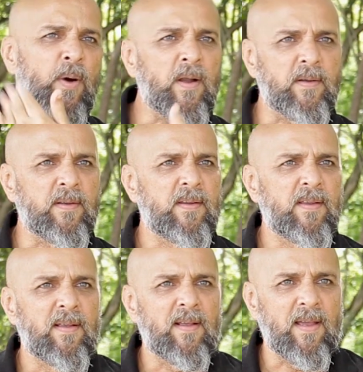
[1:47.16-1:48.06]
But
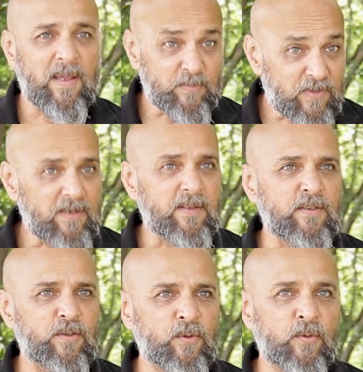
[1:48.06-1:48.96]
I'm
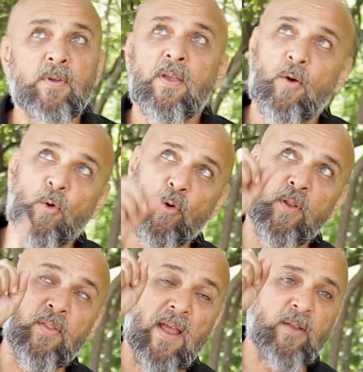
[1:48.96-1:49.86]
telling you,
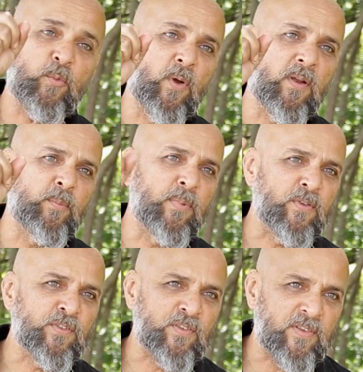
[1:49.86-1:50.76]
hold that one
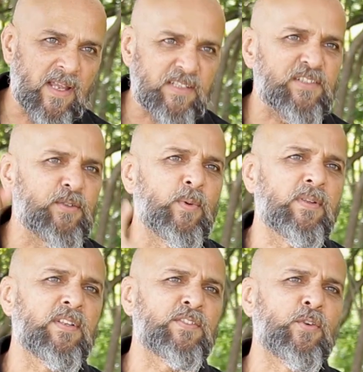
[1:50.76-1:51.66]
because that's the
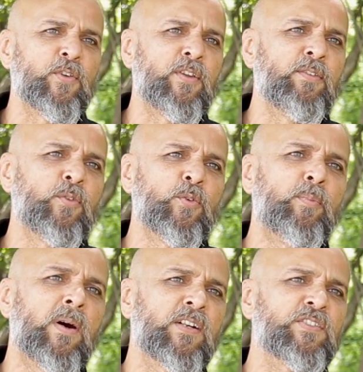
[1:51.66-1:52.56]
one that's going to give you
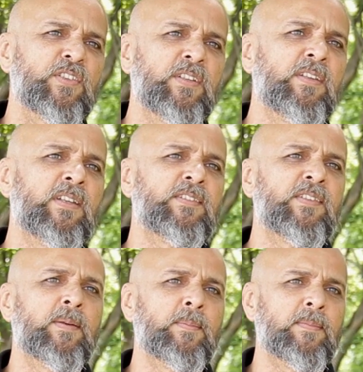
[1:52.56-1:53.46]
marks in the
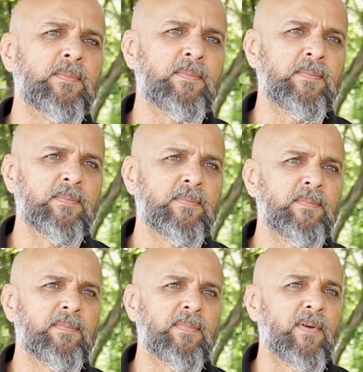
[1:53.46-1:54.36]
exam.
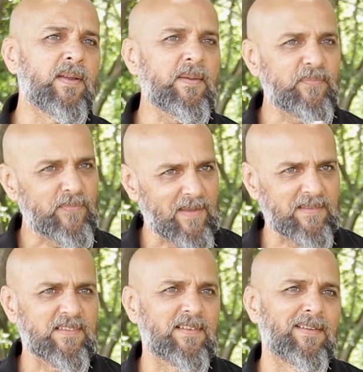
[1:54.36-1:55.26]
Okay? That's the